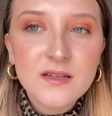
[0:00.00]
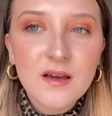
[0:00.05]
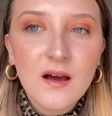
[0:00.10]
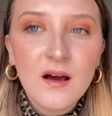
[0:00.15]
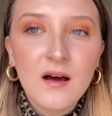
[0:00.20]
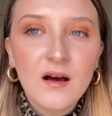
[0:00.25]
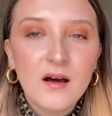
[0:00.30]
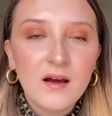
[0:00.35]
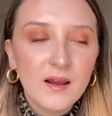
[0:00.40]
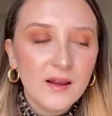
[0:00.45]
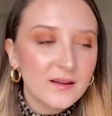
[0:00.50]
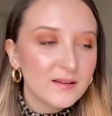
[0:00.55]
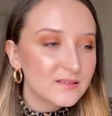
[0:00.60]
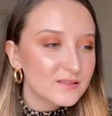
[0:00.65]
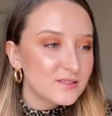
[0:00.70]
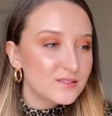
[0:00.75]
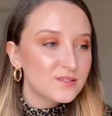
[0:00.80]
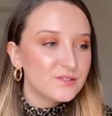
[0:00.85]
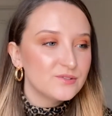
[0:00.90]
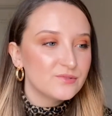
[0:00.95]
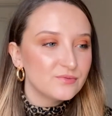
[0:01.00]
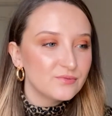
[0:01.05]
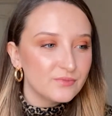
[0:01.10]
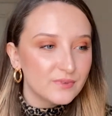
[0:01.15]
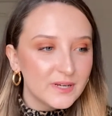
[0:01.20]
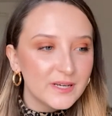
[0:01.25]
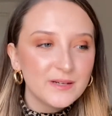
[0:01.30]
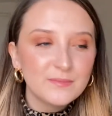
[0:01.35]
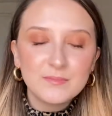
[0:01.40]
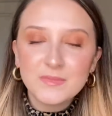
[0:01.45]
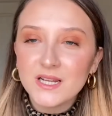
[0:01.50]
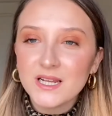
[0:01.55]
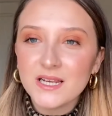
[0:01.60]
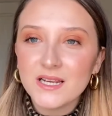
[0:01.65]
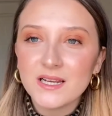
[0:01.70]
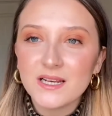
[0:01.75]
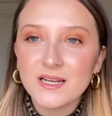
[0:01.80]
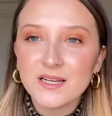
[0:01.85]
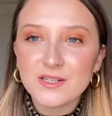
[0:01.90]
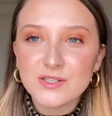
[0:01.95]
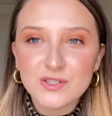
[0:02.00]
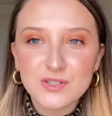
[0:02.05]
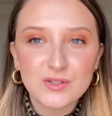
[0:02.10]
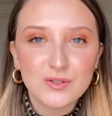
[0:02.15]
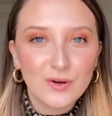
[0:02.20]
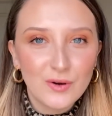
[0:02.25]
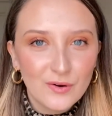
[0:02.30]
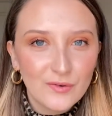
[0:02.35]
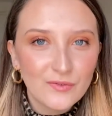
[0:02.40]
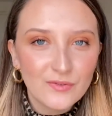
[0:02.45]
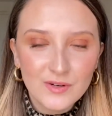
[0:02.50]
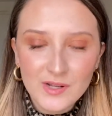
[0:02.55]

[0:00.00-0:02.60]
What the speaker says: are extremely soft,